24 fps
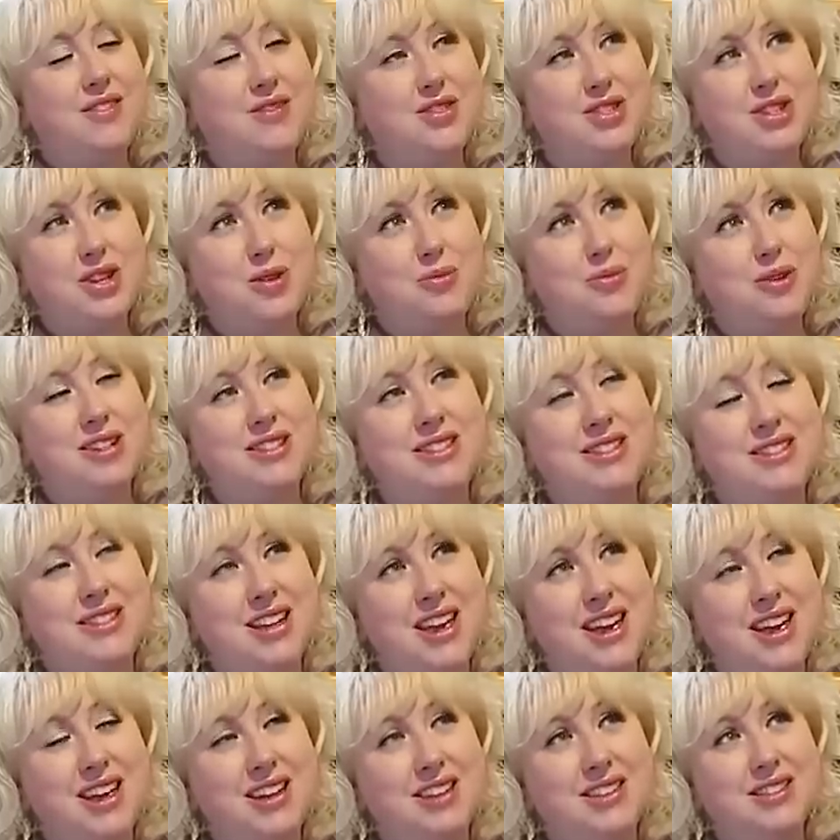If someone
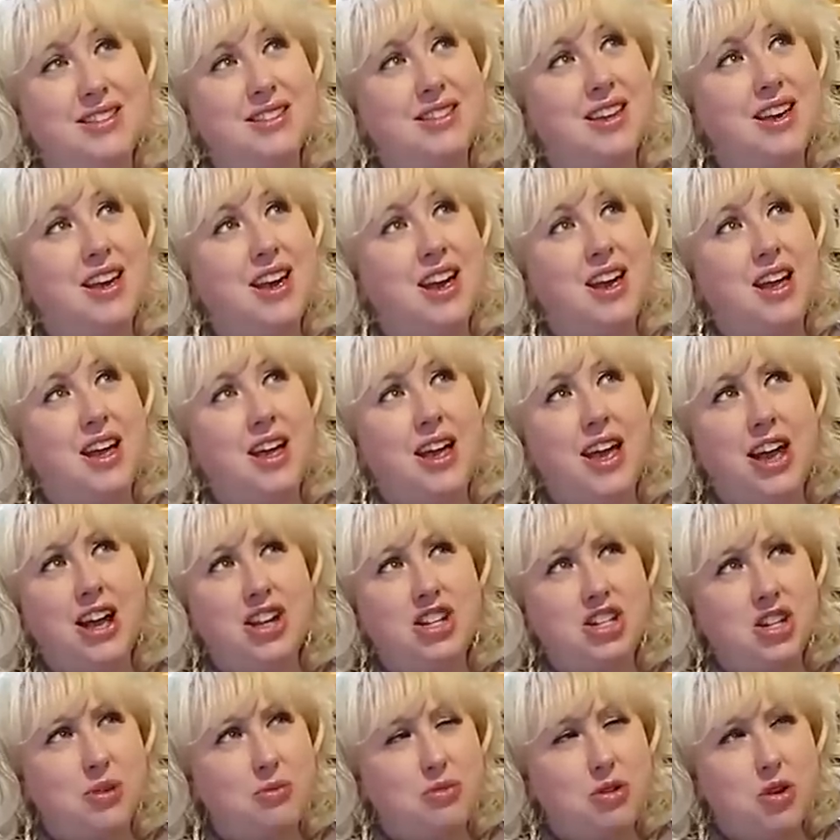says, hey
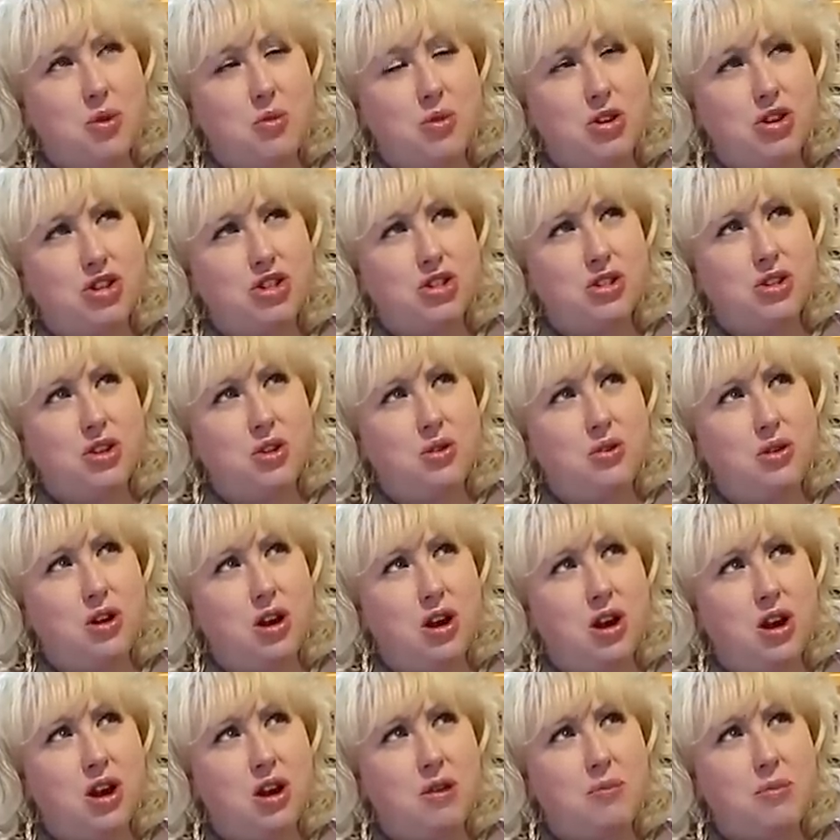Jamerrill, where's your low
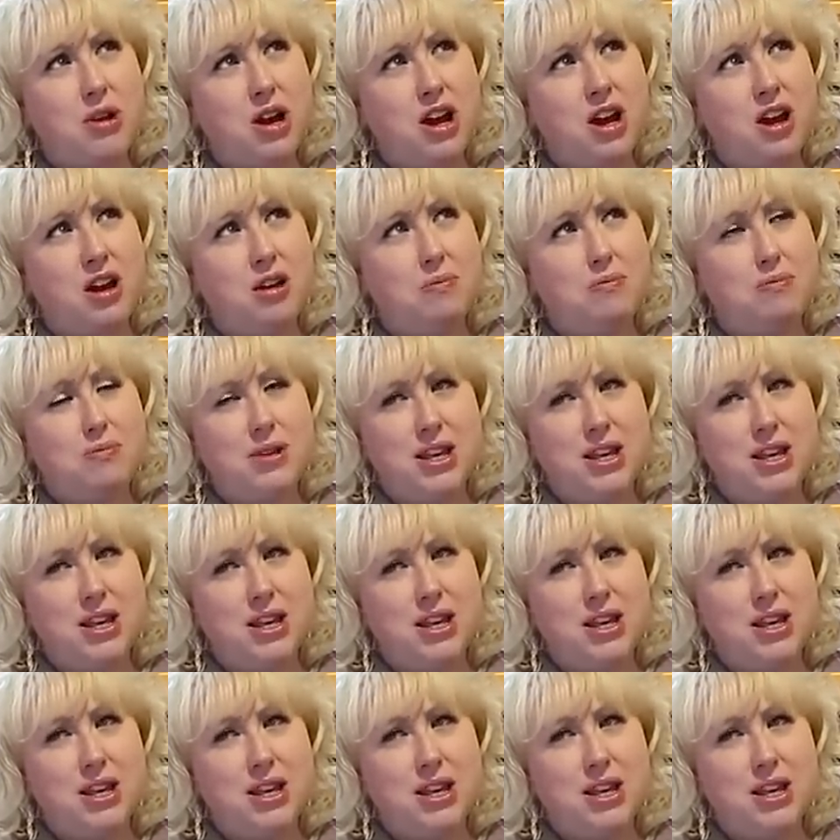carb uh,